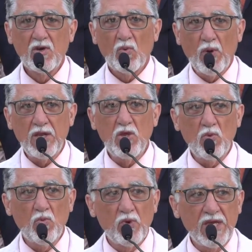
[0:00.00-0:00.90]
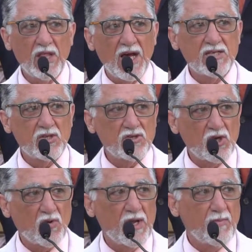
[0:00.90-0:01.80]
when you realize there's a
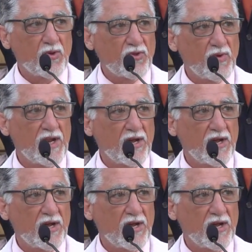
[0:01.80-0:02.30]
credible threat